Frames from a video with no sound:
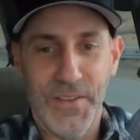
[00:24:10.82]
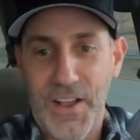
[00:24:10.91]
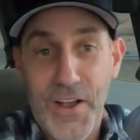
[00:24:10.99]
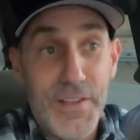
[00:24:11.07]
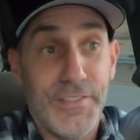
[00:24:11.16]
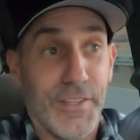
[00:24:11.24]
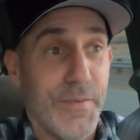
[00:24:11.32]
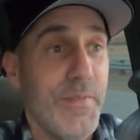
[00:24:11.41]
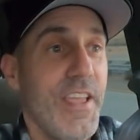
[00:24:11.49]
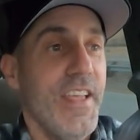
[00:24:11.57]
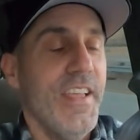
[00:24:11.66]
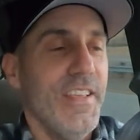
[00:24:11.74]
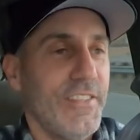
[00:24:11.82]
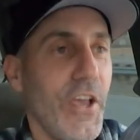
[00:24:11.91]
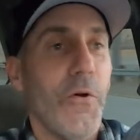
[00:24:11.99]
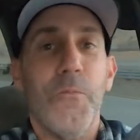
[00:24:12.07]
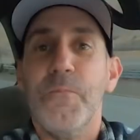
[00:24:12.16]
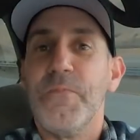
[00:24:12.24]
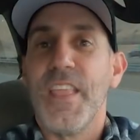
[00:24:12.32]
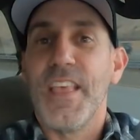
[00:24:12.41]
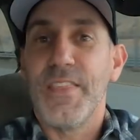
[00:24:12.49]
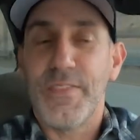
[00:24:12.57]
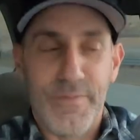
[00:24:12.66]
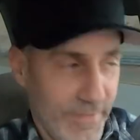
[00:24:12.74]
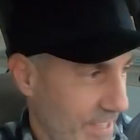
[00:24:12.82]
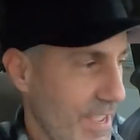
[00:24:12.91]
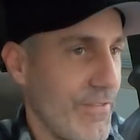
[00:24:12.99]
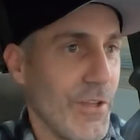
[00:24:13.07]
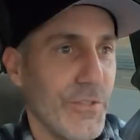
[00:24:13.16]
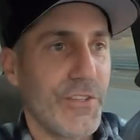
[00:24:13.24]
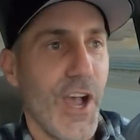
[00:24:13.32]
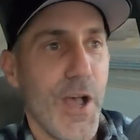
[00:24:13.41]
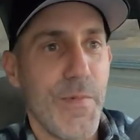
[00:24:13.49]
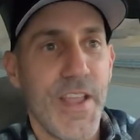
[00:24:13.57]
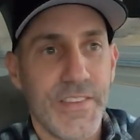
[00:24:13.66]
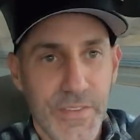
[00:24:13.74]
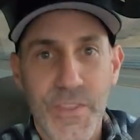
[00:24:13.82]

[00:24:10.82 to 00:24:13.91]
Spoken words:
awesome. So leave those comments.